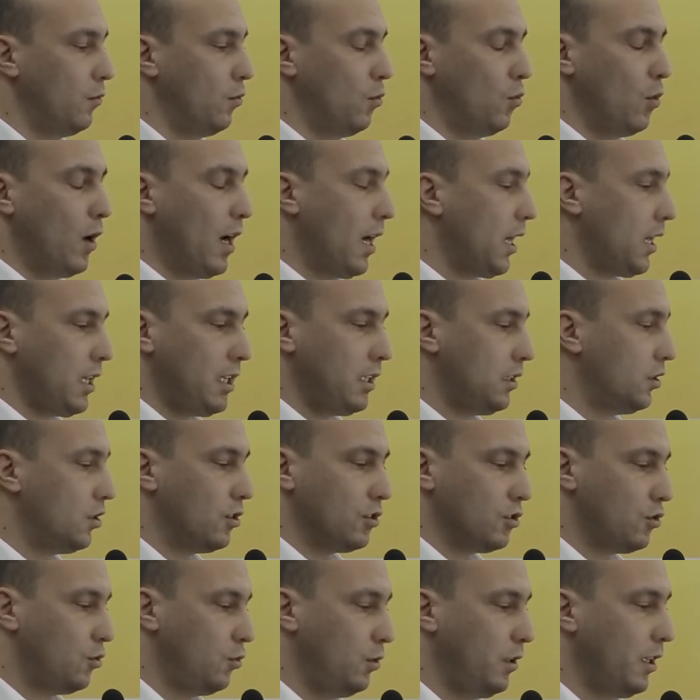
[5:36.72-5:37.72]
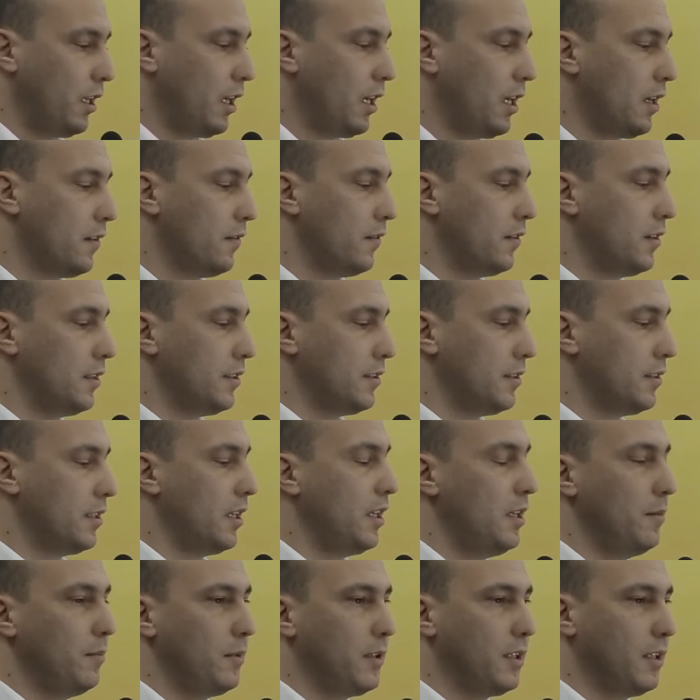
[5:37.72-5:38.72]
Why don't we have the
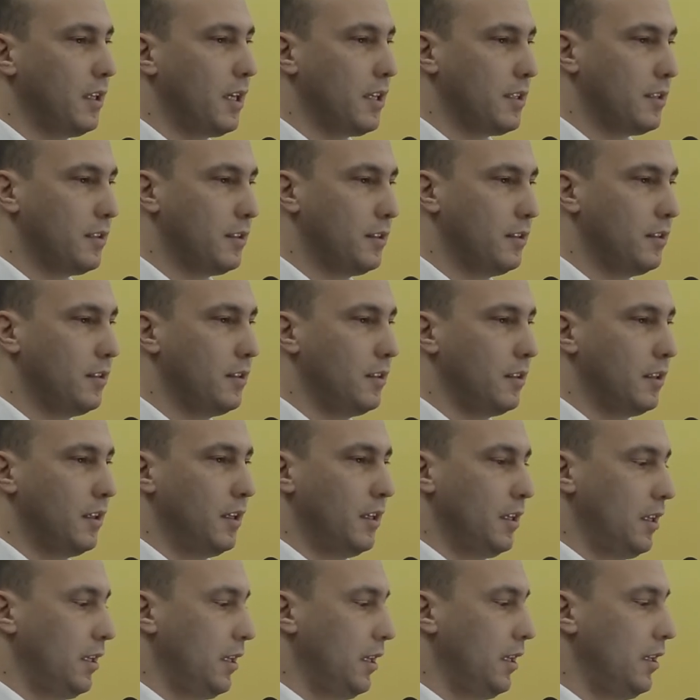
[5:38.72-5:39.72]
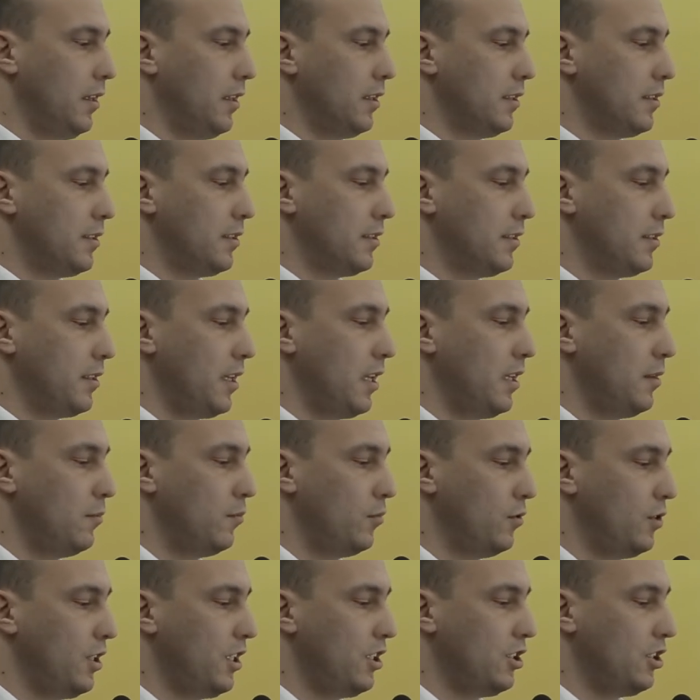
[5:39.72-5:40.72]
same cluster in the
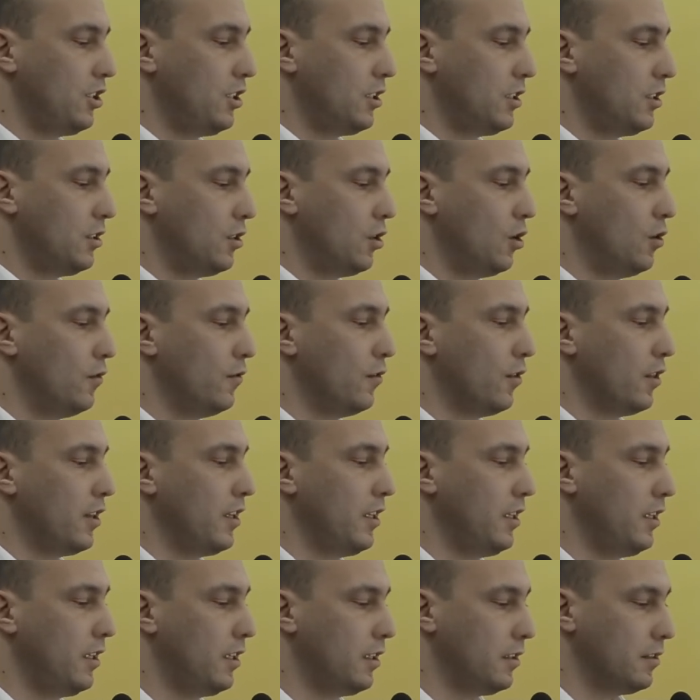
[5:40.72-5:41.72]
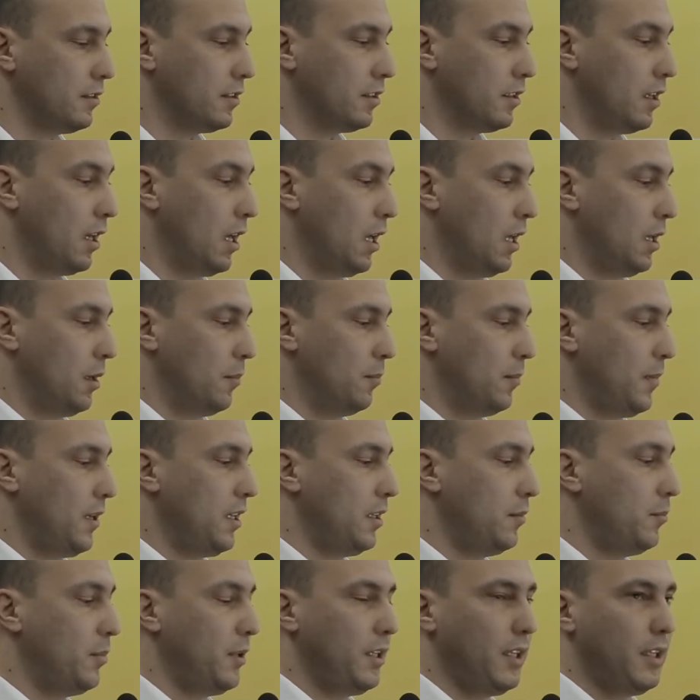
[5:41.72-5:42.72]
same region over the years?
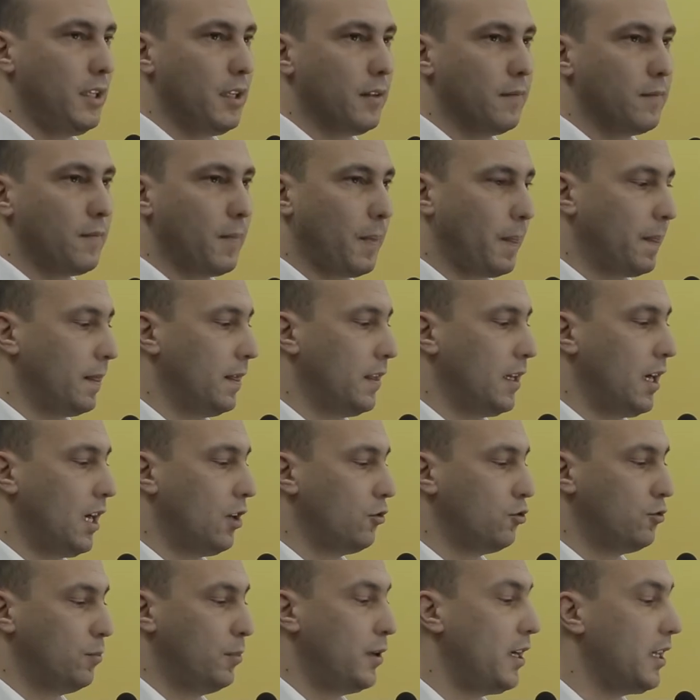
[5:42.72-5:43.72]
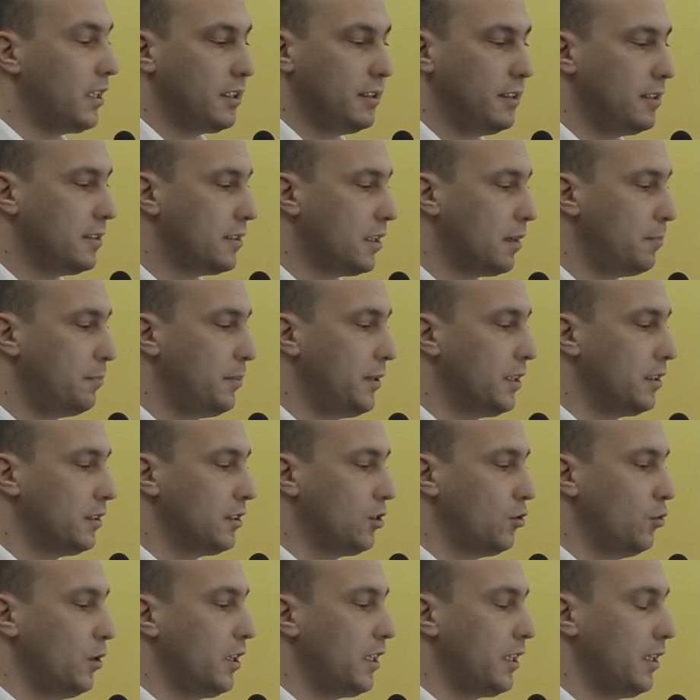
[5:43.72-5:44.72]
Maybe the outbreak
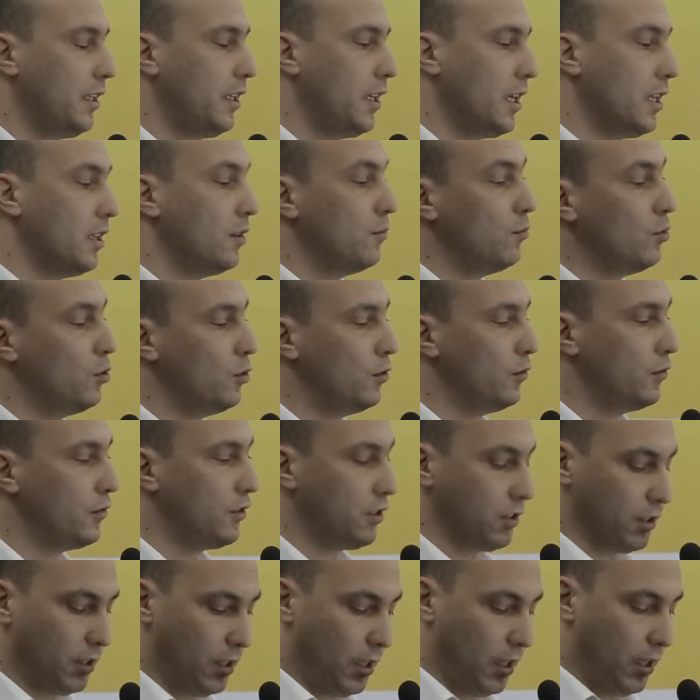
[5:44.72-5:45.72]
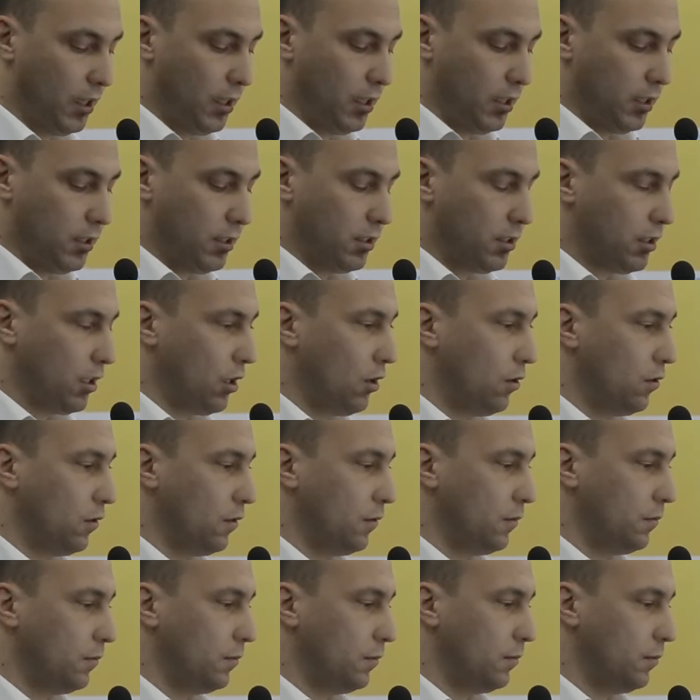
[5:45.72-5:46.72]
disappeared quickly and moved.
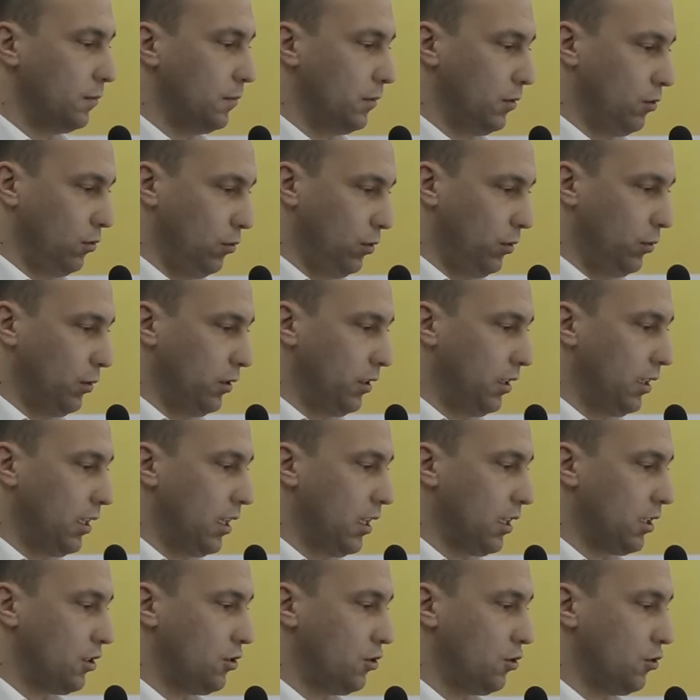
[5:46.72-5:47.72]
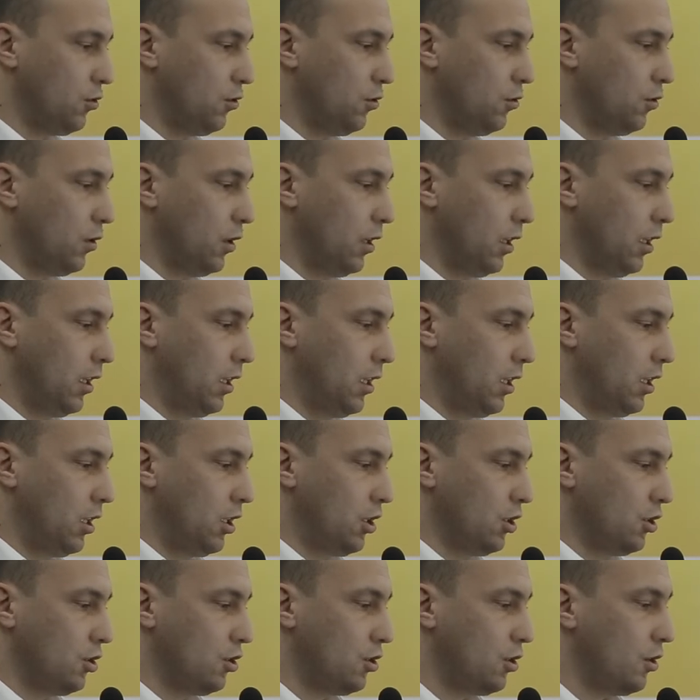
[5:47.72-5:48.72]
So we would like to
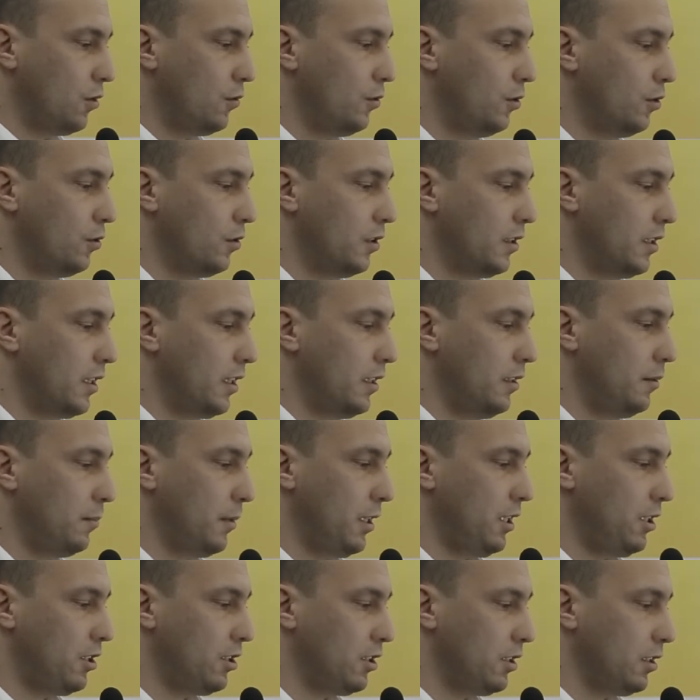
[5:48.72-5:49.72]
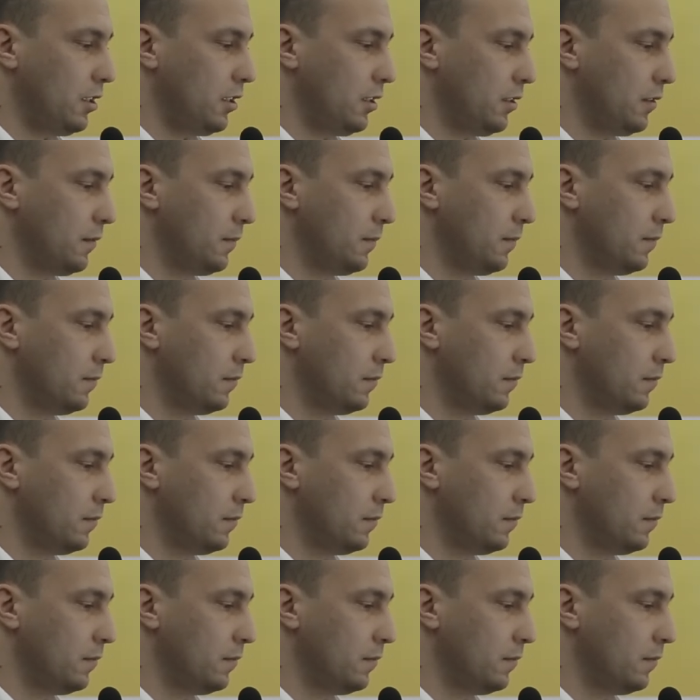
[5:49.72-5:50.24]
show you an animation